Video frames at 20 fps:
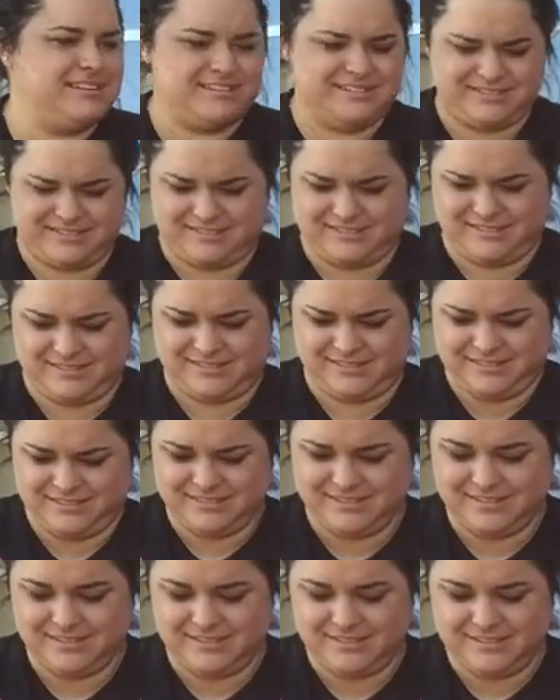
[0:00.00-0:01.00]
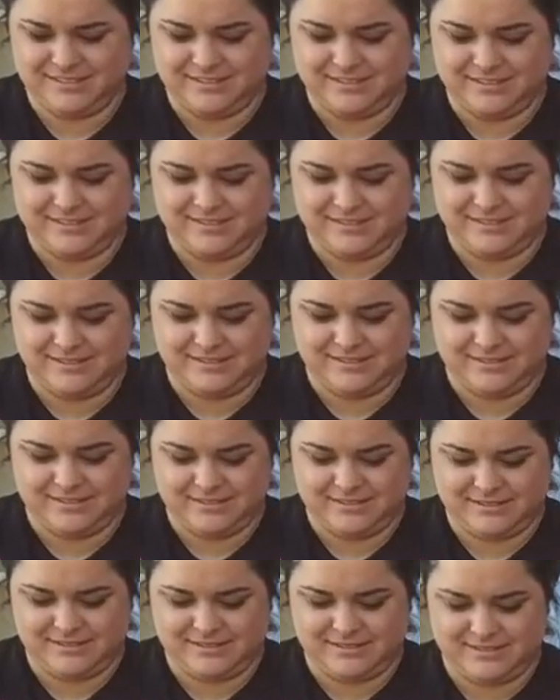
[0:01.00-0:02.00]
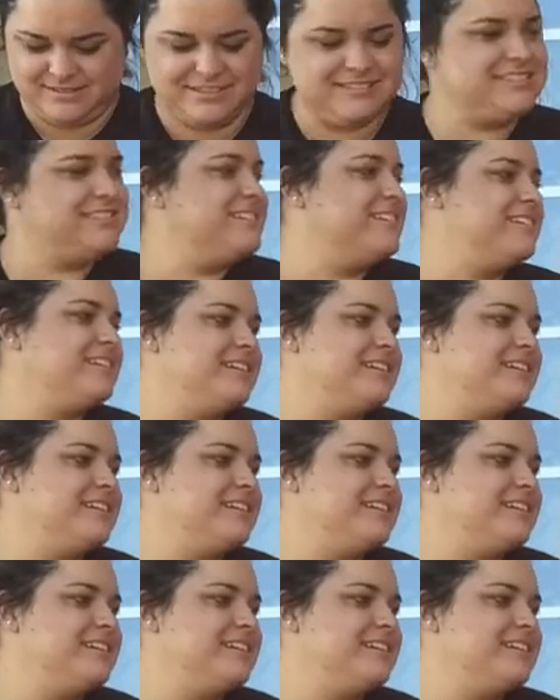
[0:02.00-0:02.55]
(silent)